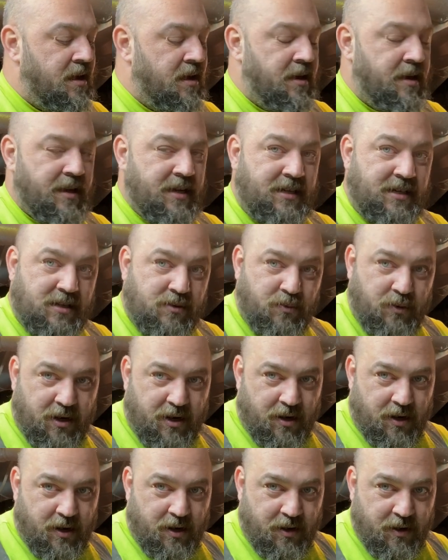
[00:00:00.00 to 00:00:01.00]
This is
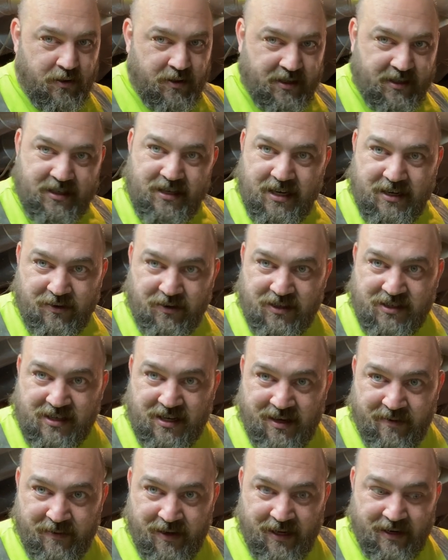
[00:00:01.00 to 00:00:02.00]
where the secrets
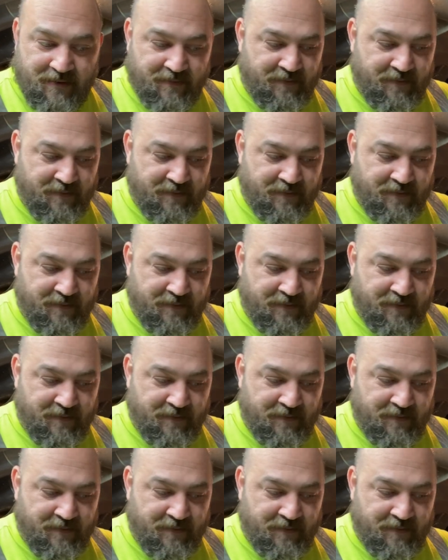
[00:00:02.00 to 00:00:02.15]
come in.